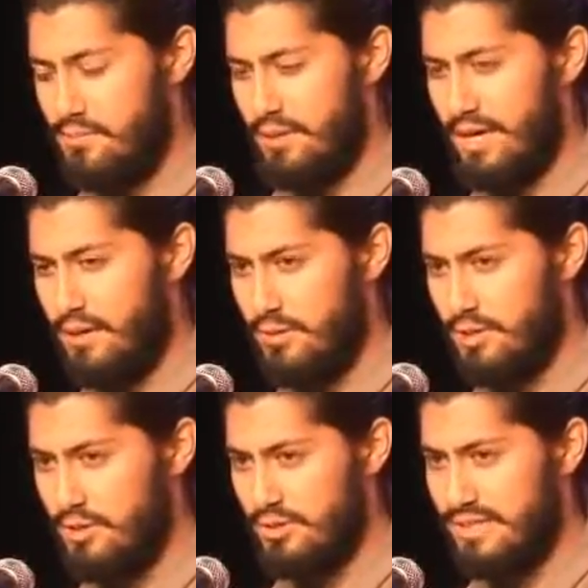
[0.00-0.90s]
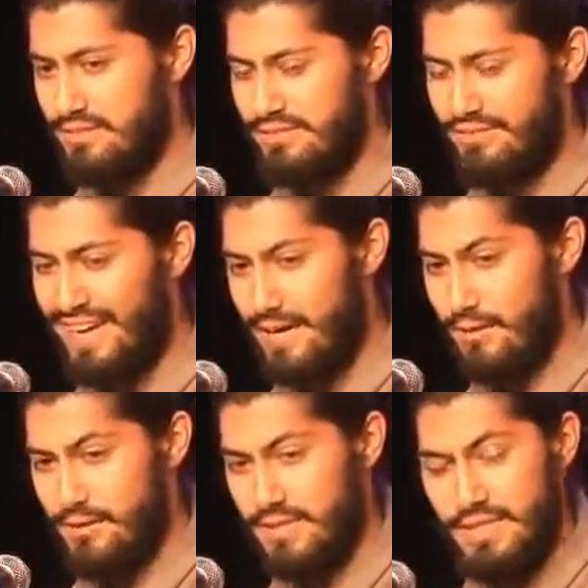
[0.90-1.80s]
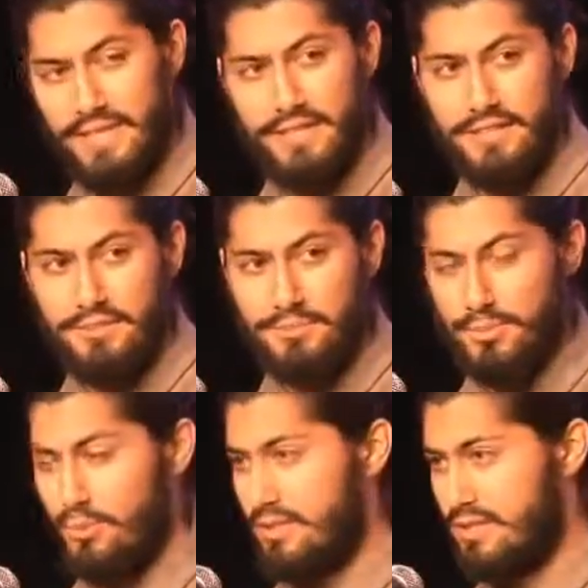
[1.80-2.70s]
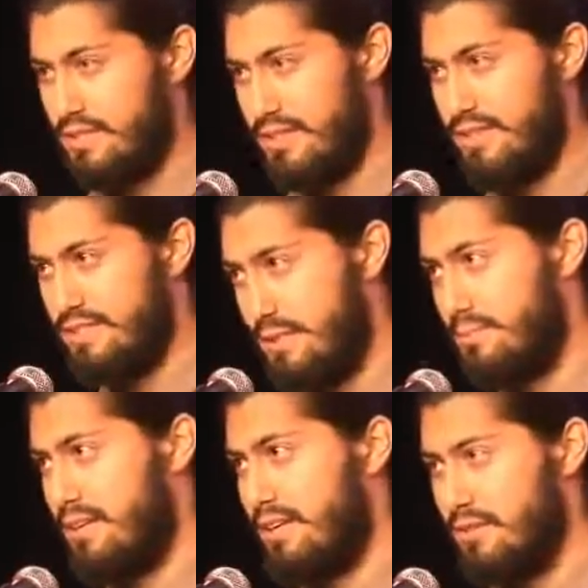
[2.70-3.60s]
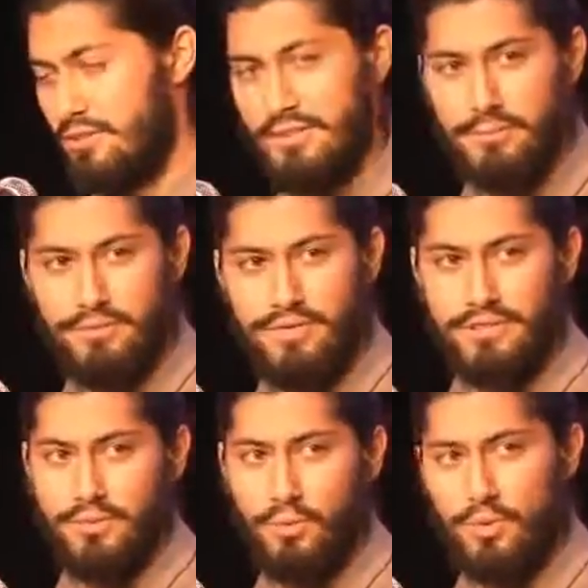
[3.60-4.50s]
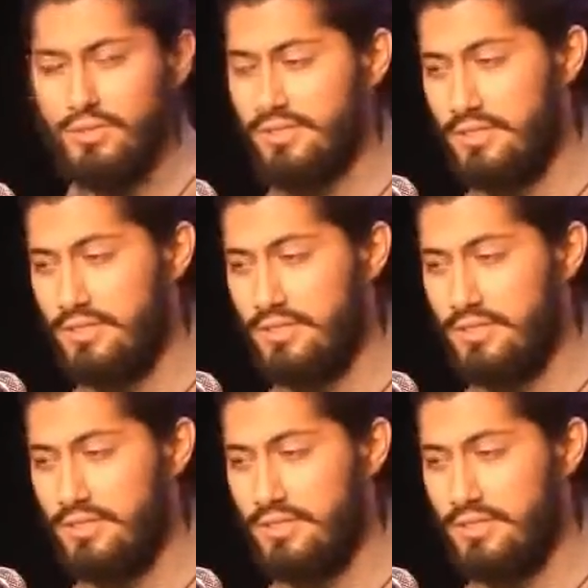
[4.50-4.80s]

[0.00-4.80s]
that I originally found in exploring the concepts that I learned in Professor Warner's